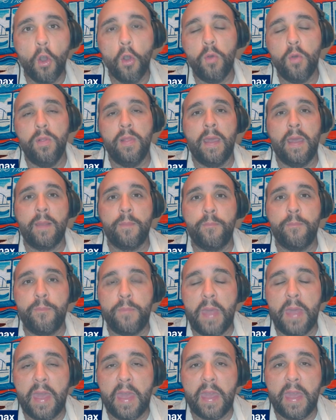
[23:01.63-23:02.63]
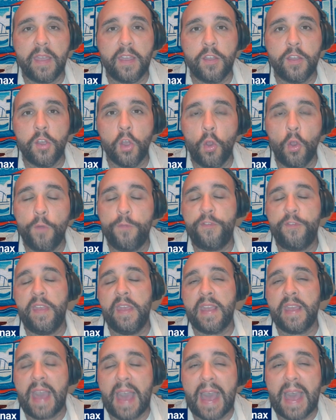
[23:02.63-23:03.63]
like big
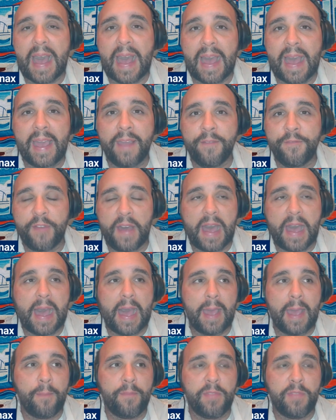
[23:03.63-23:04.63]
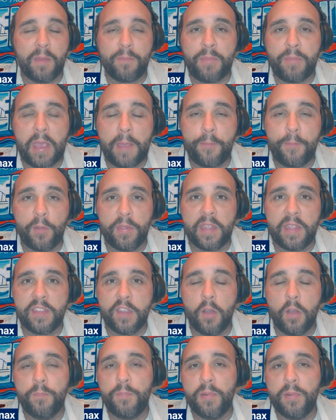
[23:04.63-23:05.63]
goofy guy vibe that people that
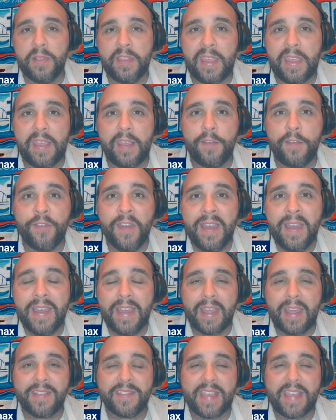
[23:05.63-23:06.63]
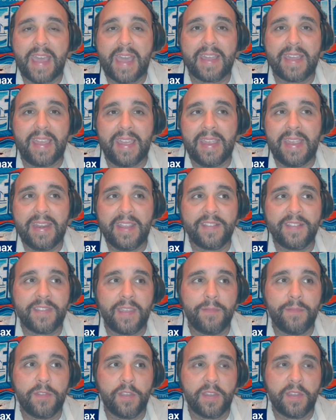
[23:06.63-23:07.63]
don't believe, and Zach Edey
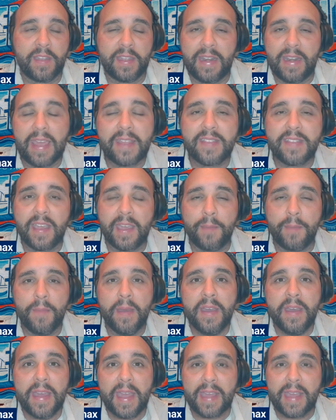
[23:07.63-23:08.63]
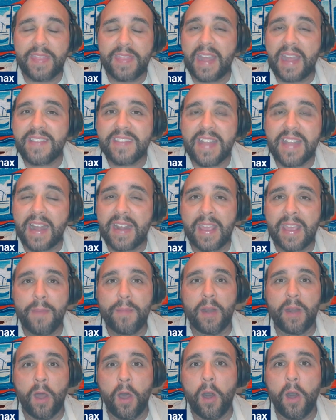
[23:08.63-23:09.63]
seem to connect to him, and that's not him
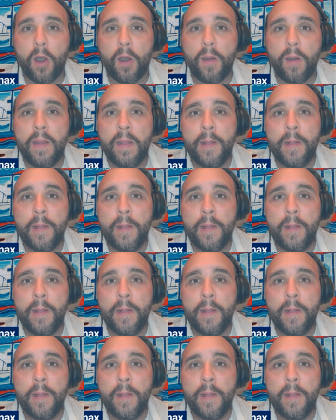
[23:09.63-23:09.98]
at all.